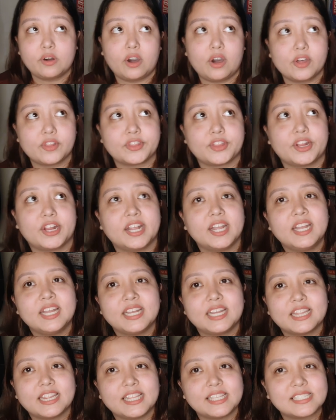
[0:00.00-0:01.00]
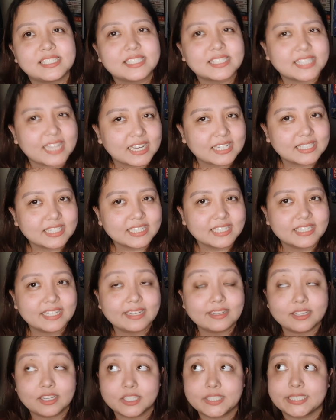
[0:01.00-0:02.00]
author. This is
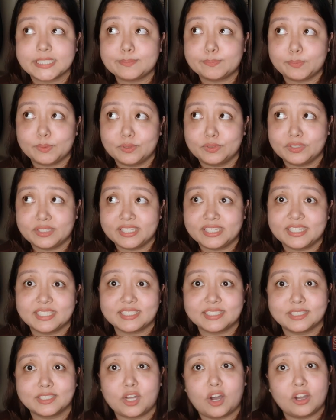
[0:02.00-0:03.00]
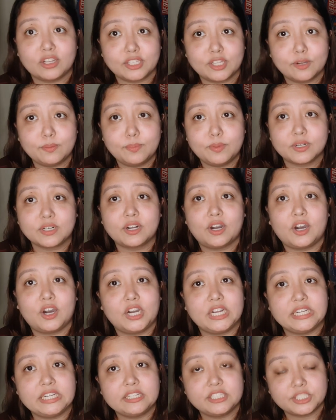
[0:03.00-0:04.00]
technically not uploaded as an audiobook
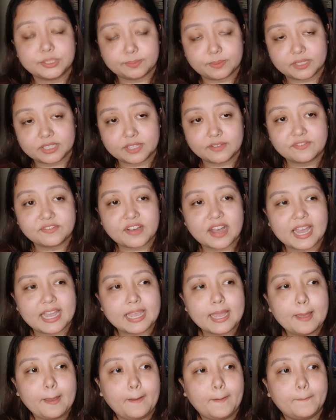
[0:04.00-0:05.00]
on Spotify,